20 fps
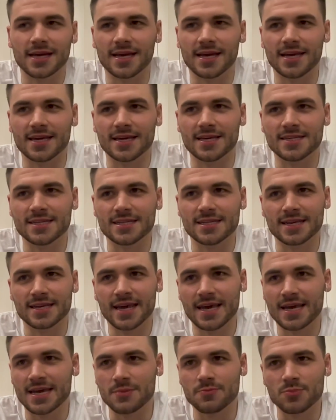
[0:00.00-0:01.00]
And in the
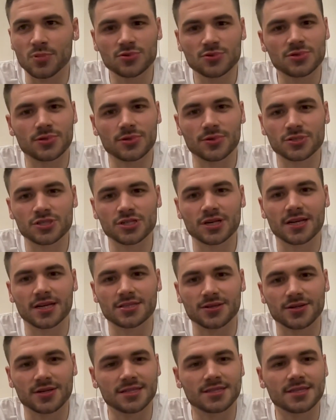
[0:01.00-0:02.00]
game, most of those
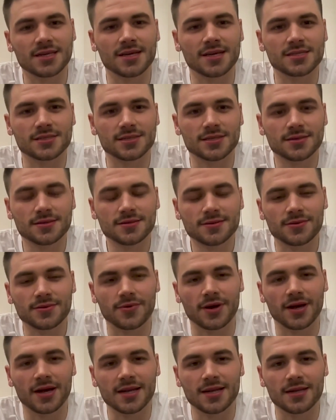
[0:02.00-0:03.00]
shots are contested,
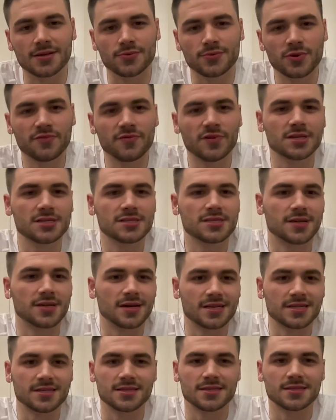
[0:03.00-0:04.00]
right? And we've done
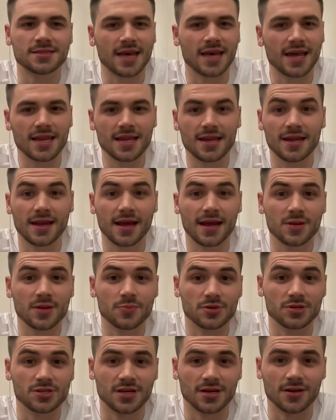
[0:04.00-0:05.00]
studies, it's 80 to
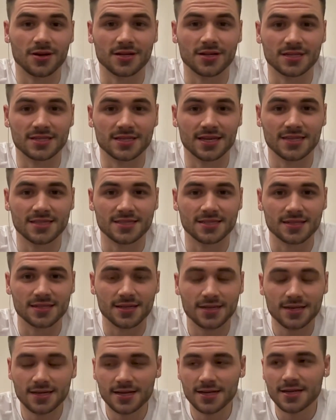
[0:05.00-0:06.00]
90% are
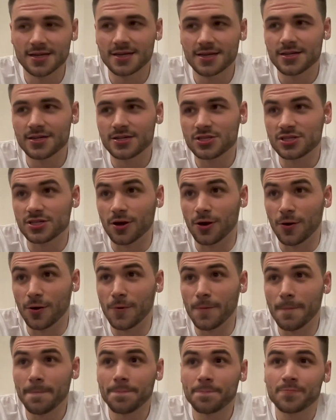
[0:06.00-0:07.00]
contested.
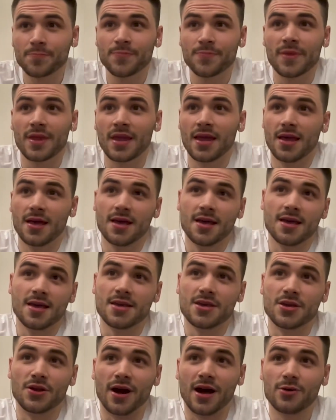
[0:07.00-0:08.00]
So,
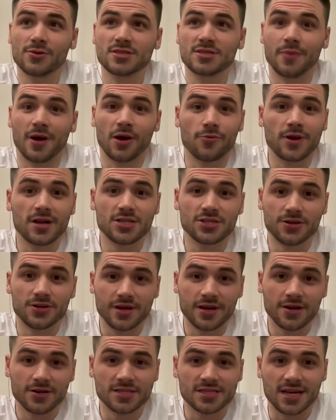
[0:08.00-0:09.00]
you know, I was in my
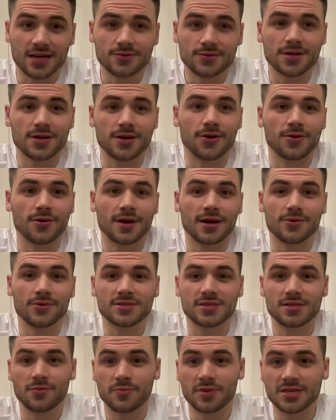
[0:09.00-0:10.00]
redshirt year at South Dakota. I
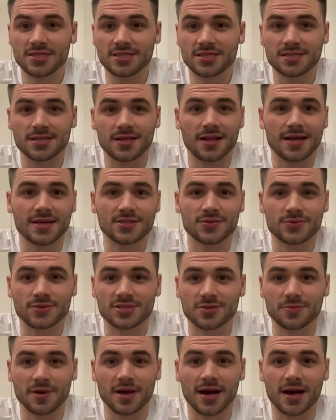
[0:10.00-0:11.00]
was in a business class with
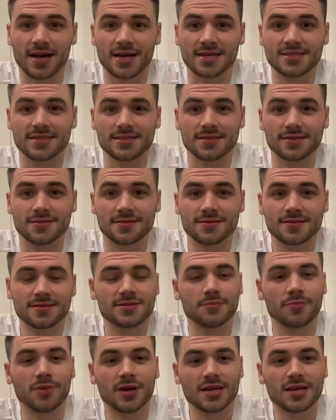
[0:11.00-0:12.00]
some guys and
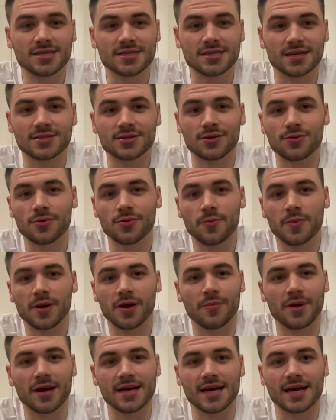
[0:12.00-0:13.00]
some buddies. I told them
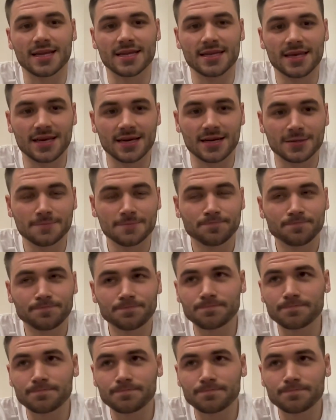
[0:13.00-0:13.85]
about my idea